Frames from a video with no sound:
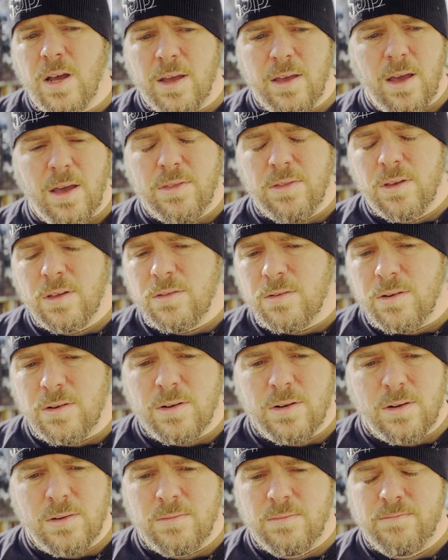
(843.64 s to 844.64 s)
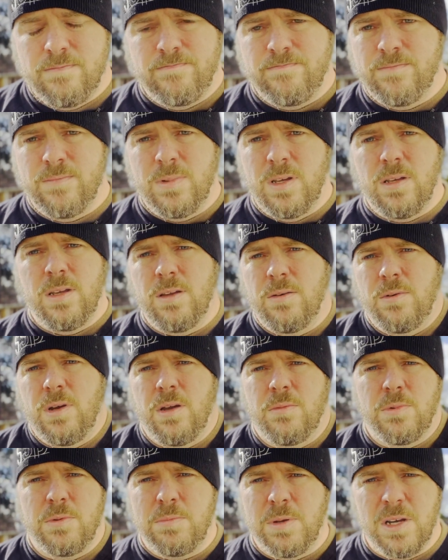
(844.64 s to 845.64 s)
I think
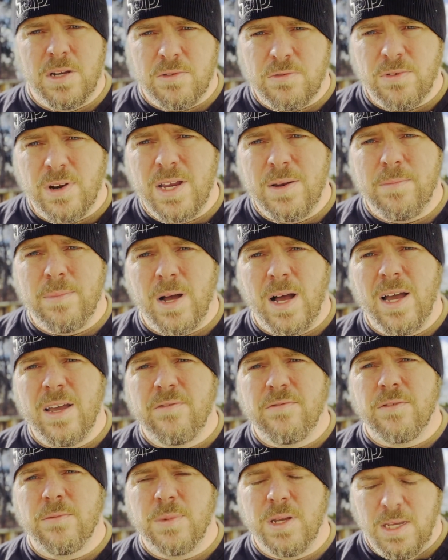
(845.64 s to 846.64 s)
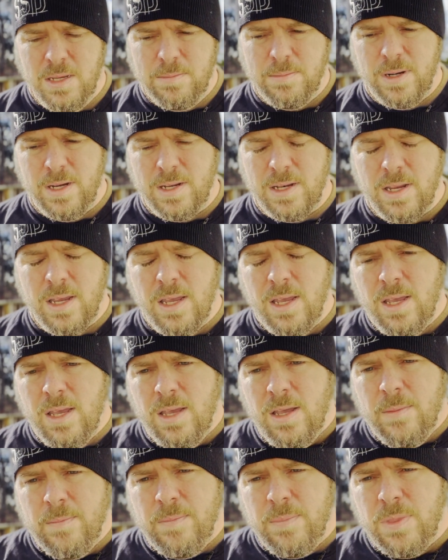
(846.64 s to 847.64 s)
it would be a great buy for me. But
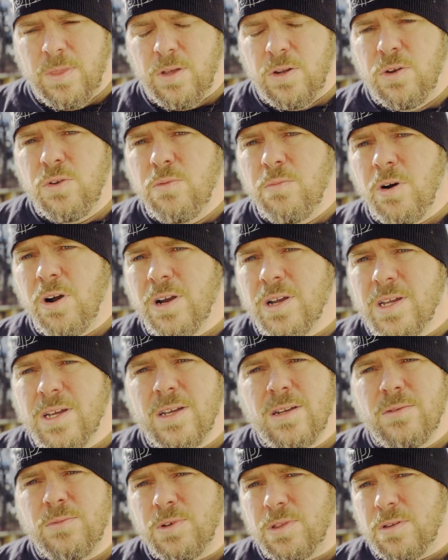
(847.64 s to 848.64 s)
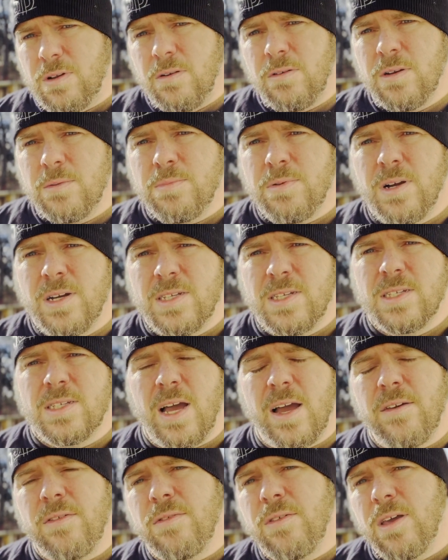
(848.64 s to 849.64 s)
the new market, with current prices,
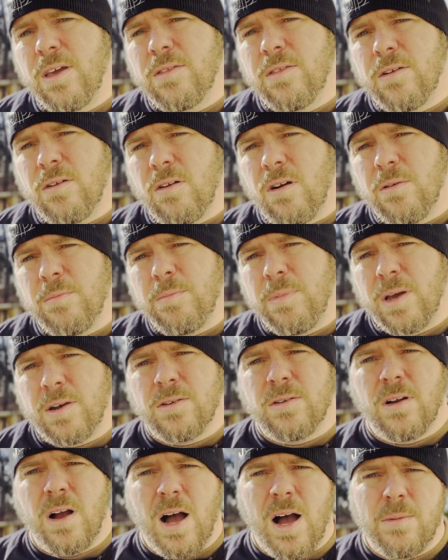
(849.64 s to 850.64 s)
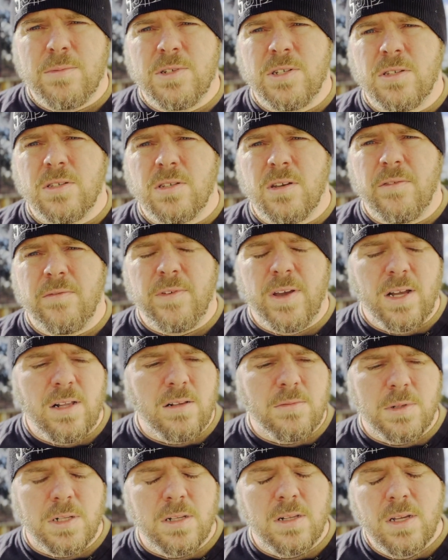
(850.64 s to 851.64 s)
I think there are better options
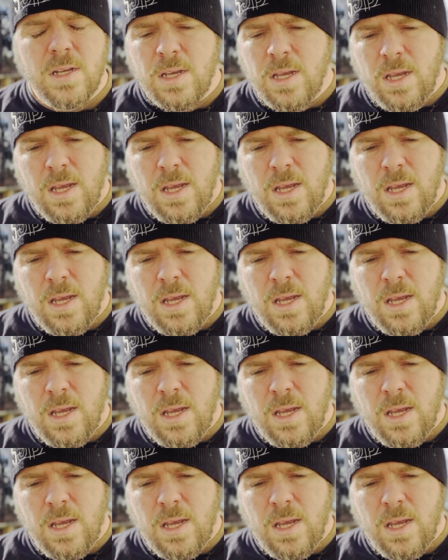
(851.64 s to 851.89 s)
available.